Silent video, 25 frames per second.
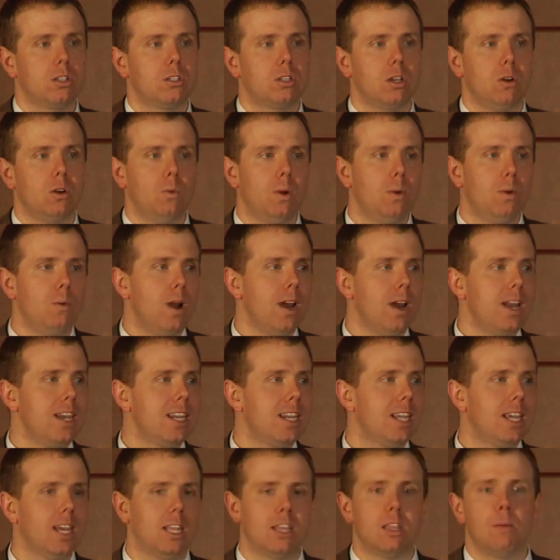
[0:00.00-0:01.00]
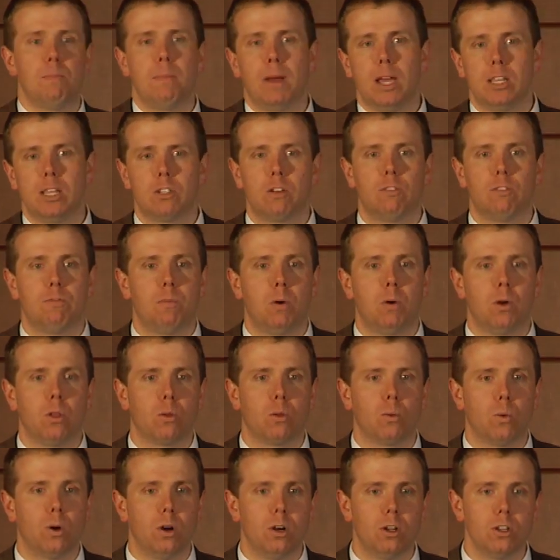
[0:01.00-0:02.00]
So we wanted to get the best of
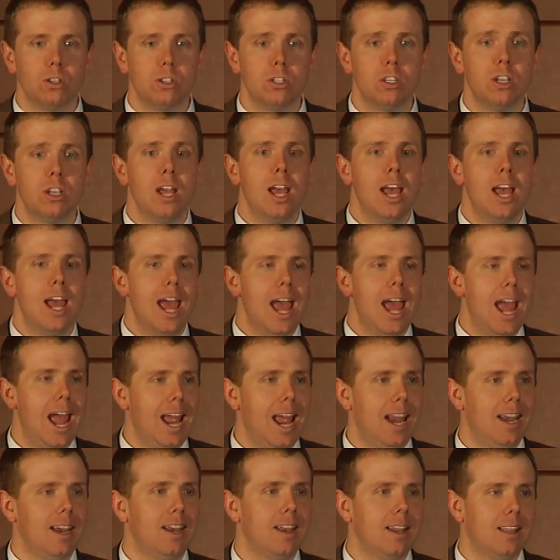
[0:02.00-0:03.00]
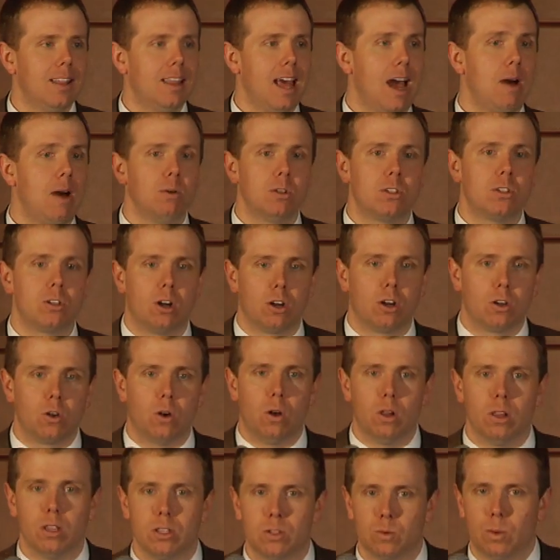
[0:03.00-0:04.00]
both worlds, and that was our
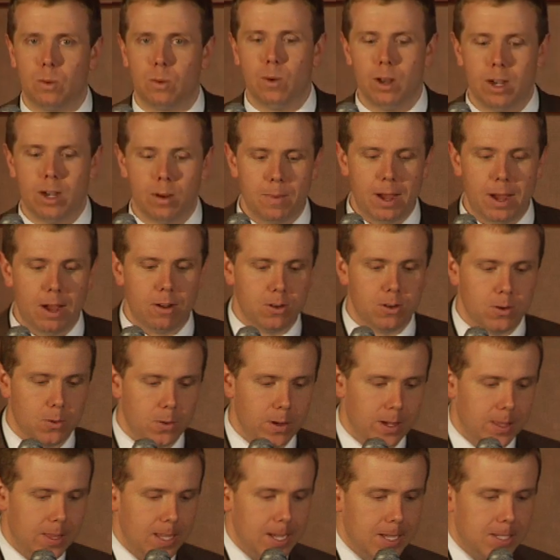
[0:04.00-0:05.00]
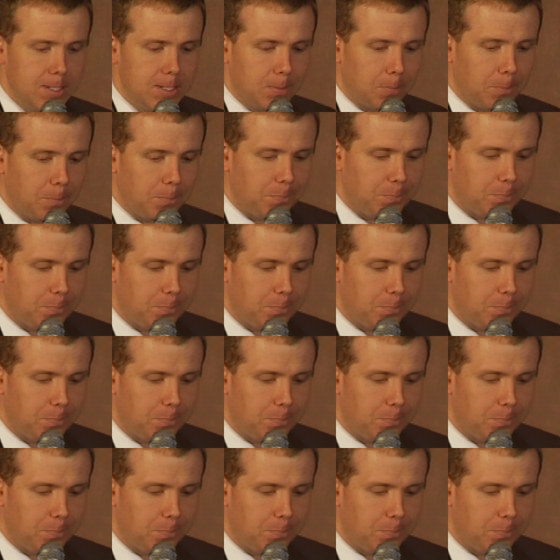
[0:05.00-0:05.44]
goal as we went about doing this.